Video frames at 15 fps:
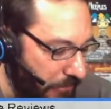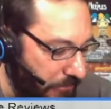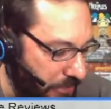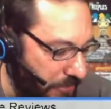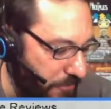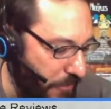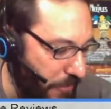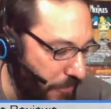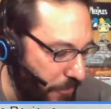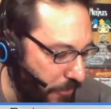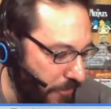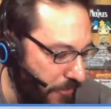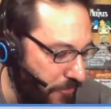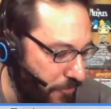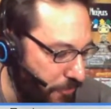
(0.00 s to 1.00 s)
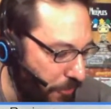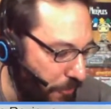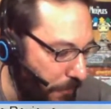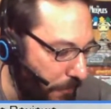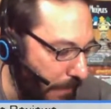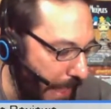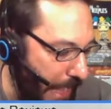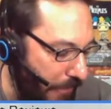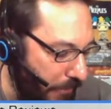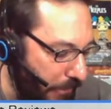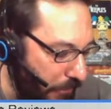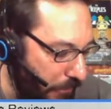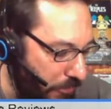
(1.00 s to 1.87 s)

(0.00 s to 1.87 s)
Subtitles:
just with your historical background,